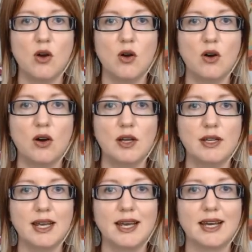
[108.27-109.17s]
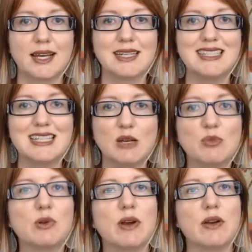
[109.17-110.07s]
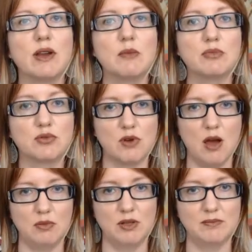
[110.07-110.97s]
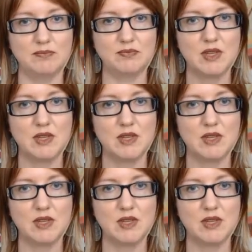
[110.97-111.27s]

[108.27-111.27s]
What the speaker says: on a contemporary problem.